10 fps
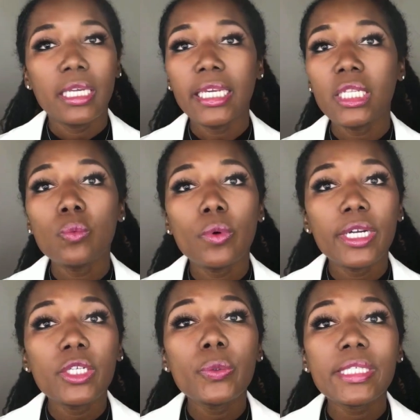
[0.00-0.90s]

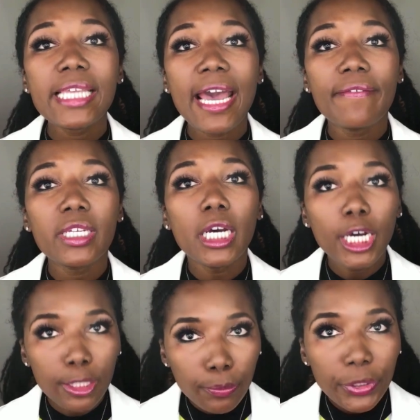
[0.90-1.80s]
Anyone who is having
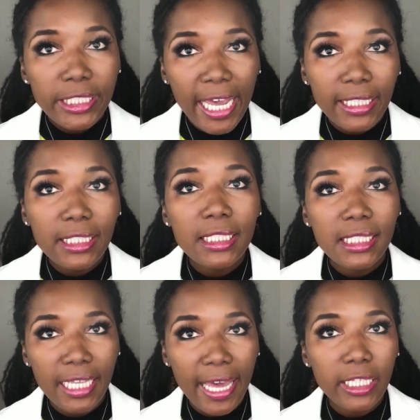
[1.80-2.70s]
unprotected
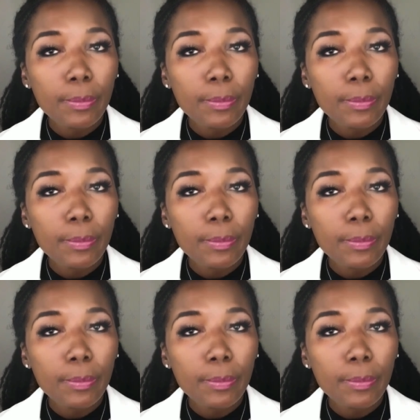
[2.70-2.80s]
sex,